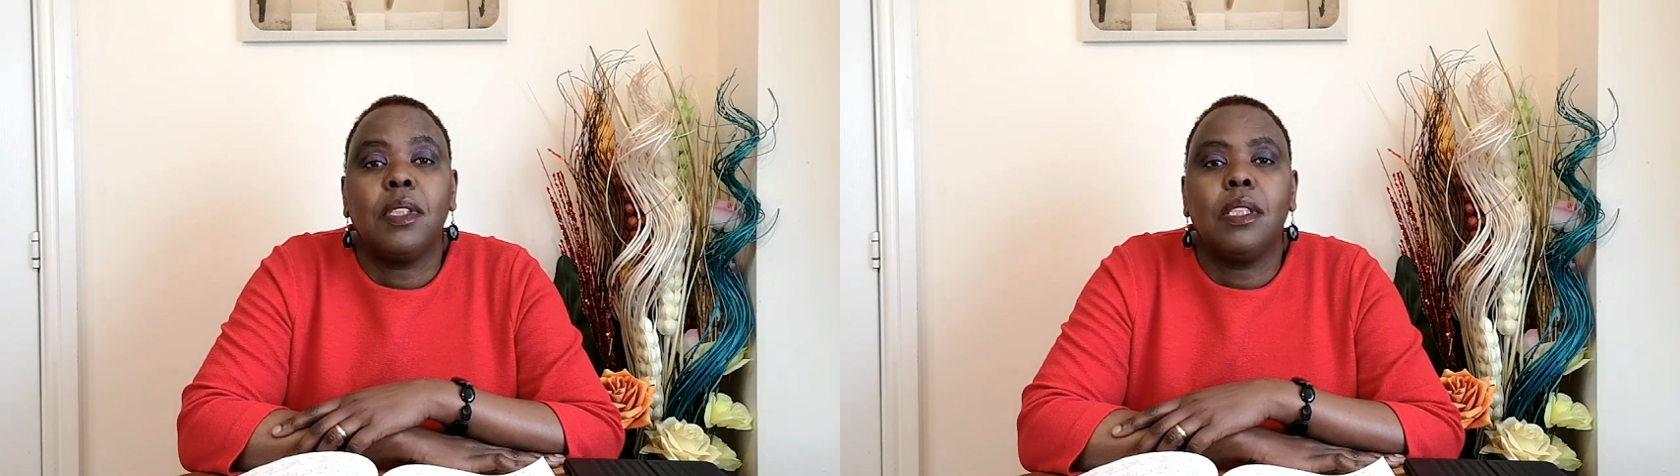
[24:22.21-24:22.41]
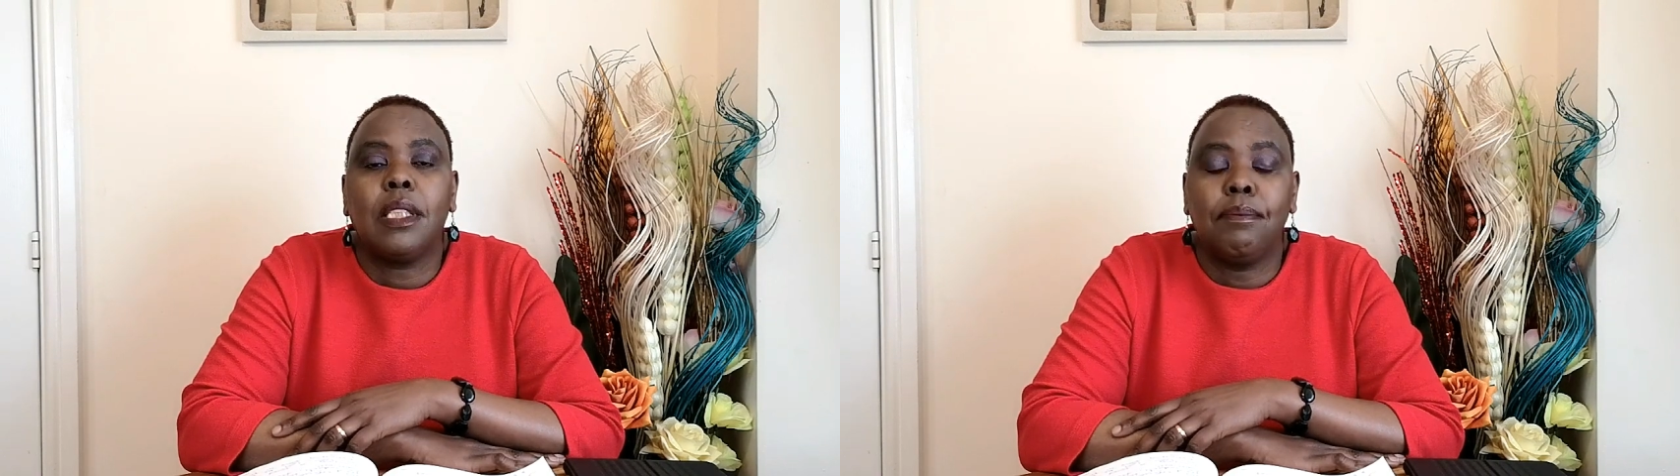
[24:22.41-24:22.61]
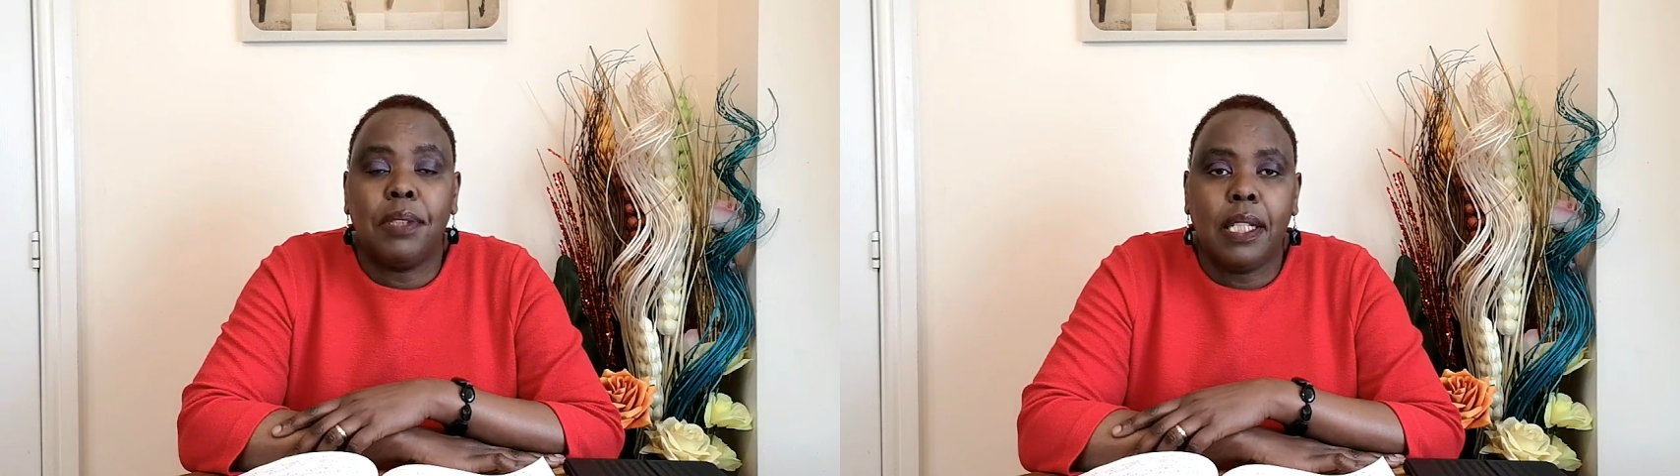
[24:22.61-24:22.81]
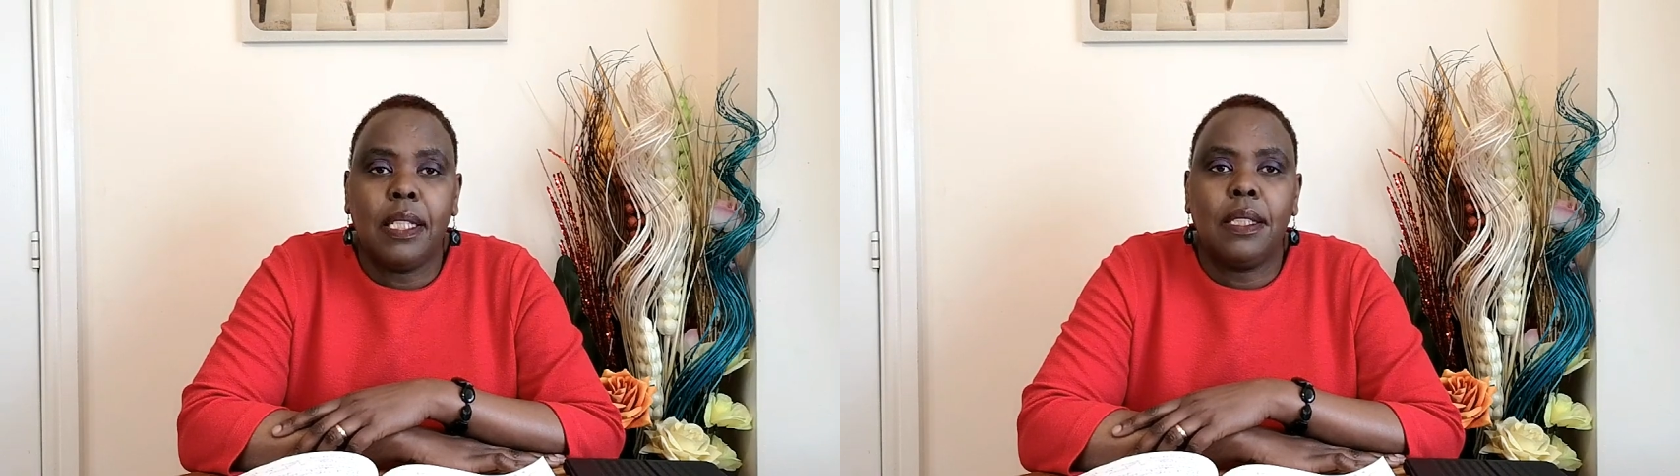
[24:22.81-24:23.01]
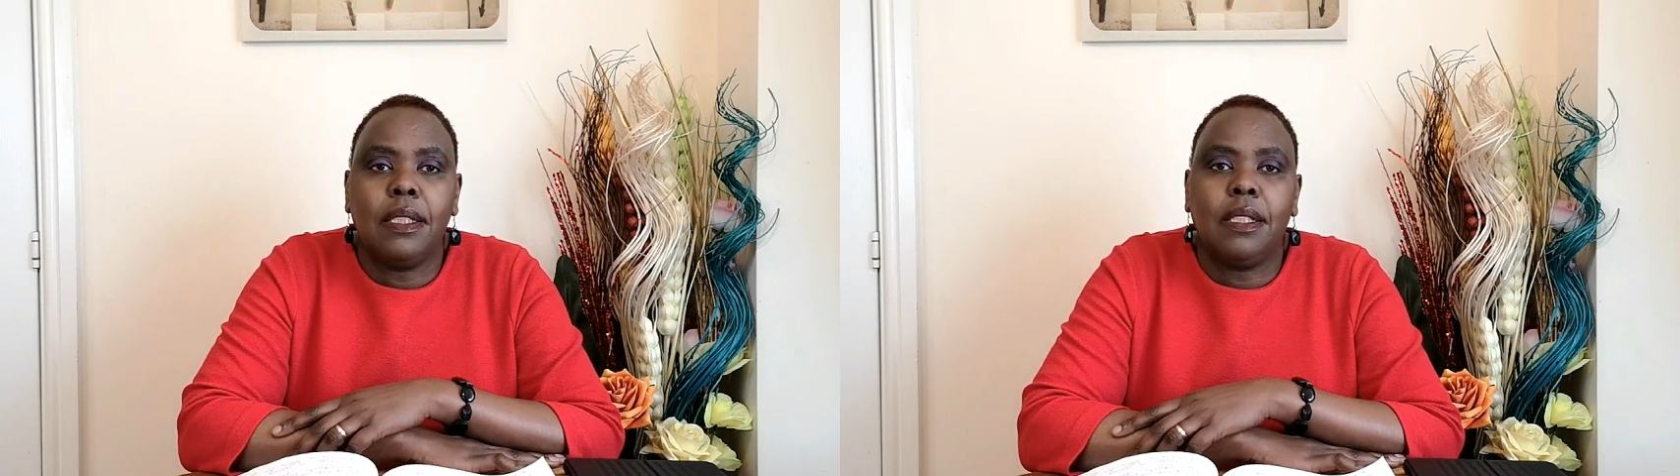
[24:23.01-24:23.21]
some
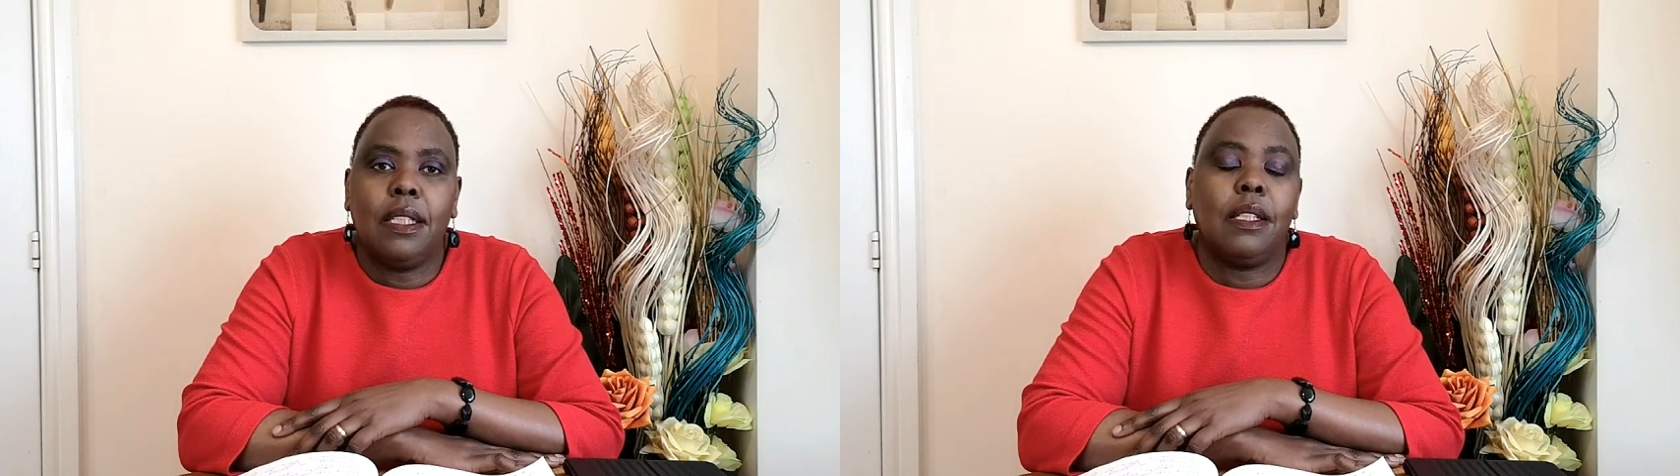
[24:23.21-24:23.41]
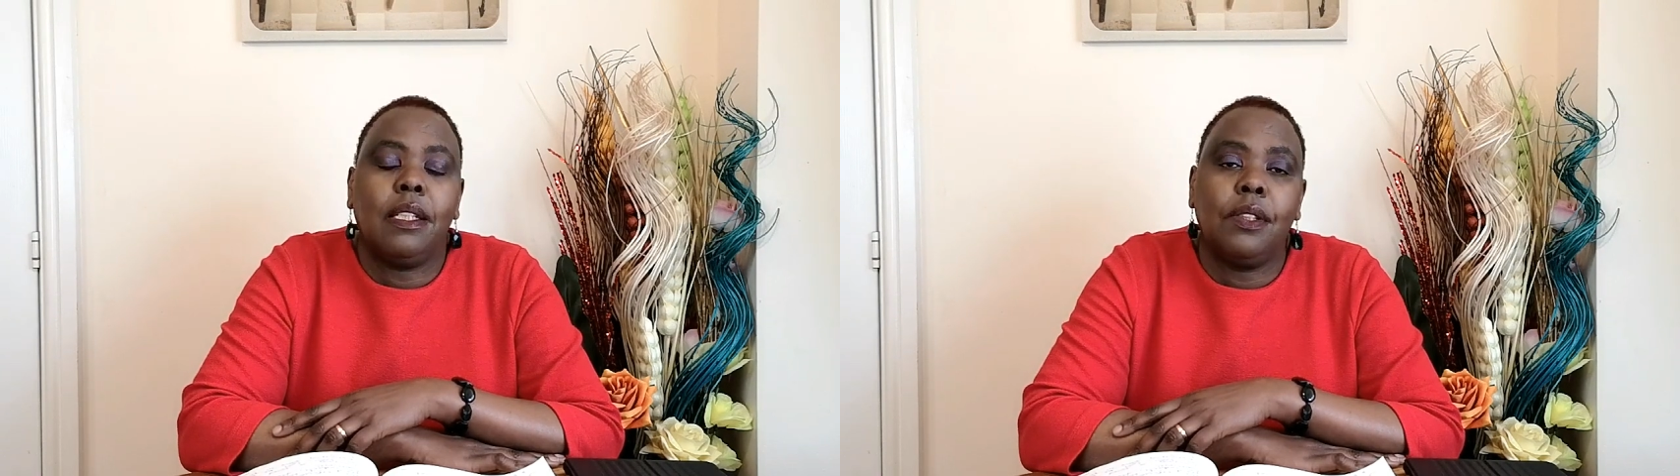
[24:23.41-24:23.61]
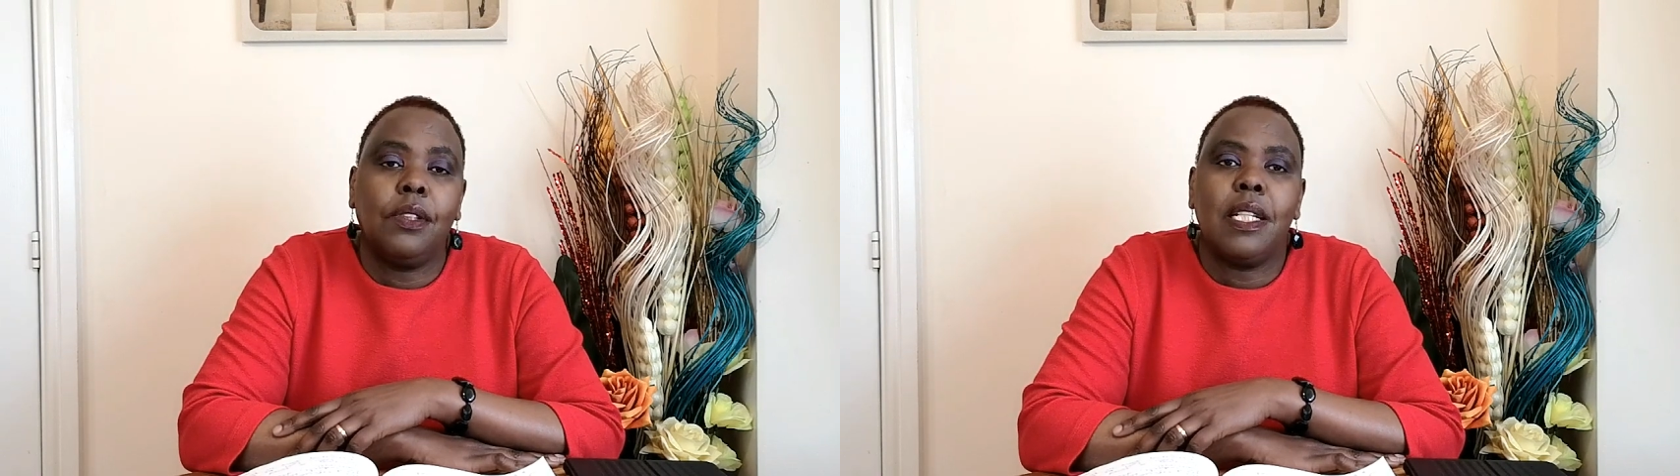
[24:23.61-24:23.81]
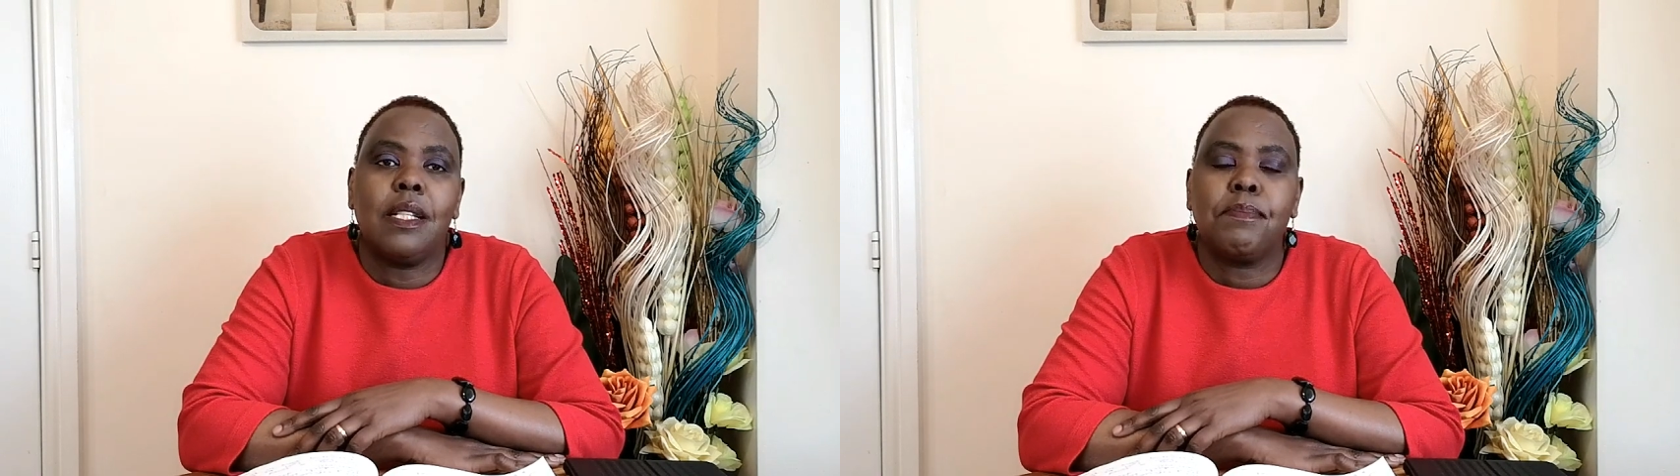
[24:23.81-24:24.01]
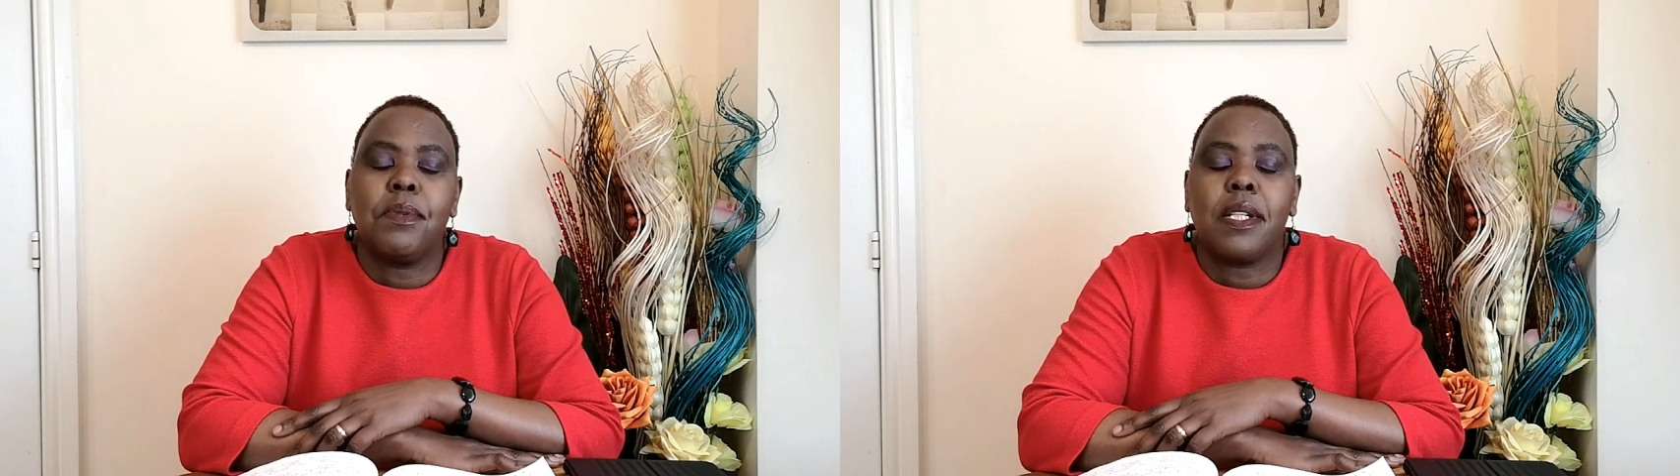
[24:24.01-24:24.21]
charities that I called and
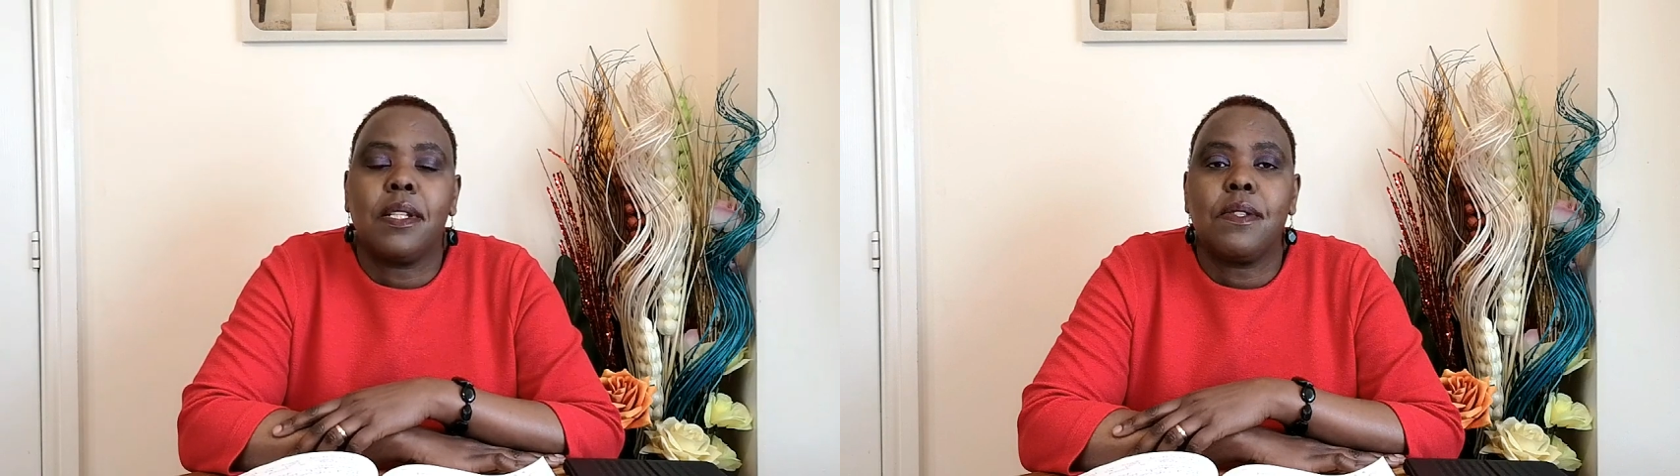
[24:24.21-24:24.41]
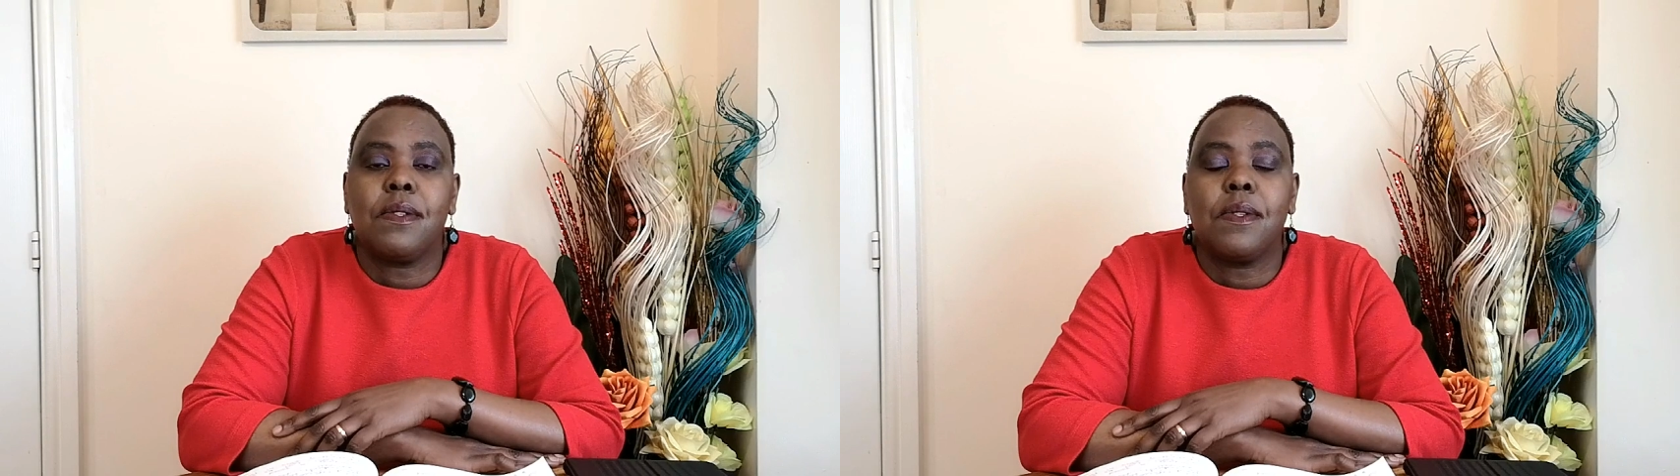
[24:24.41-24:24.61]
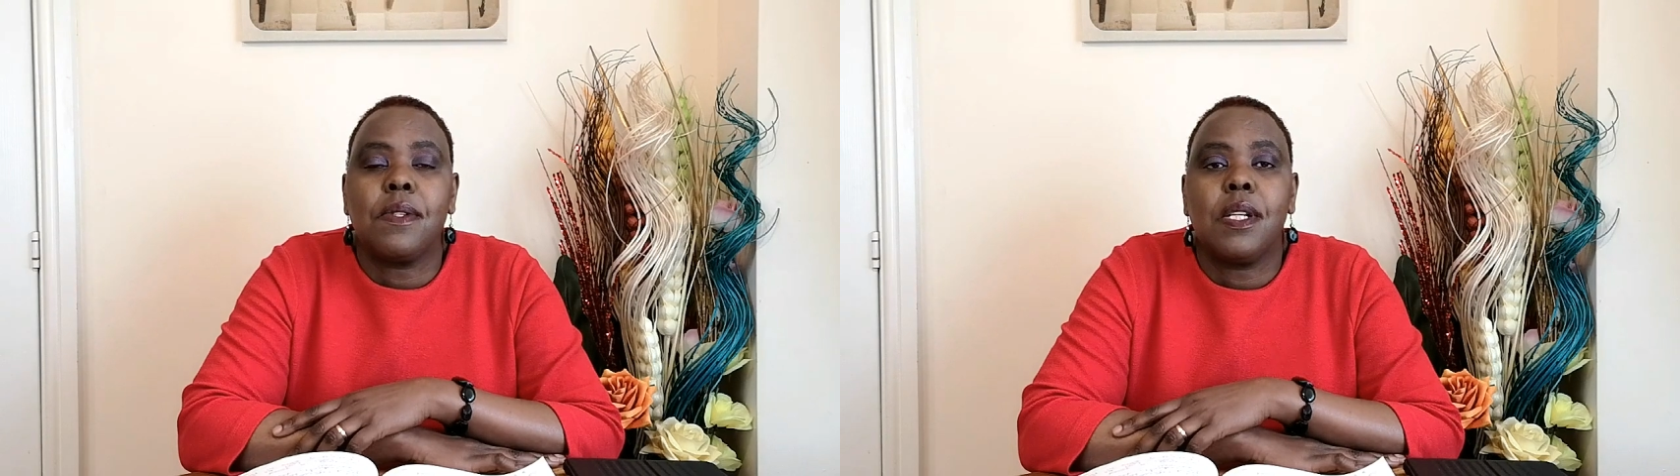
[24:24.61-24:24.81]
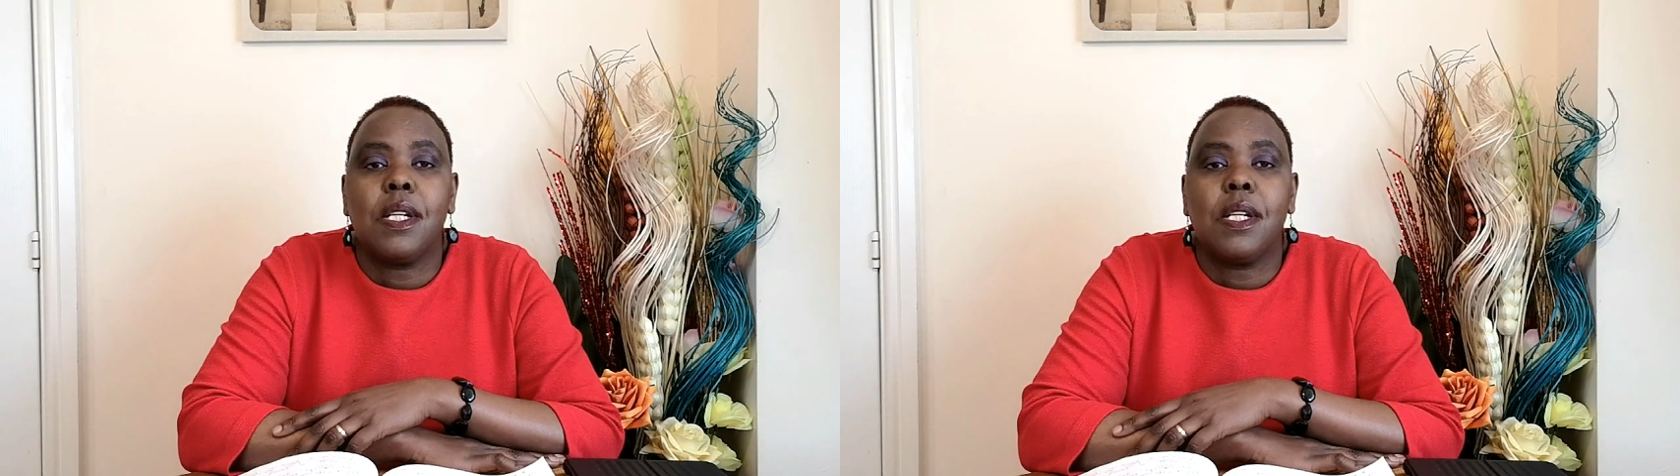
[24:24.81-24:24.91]
spoken to.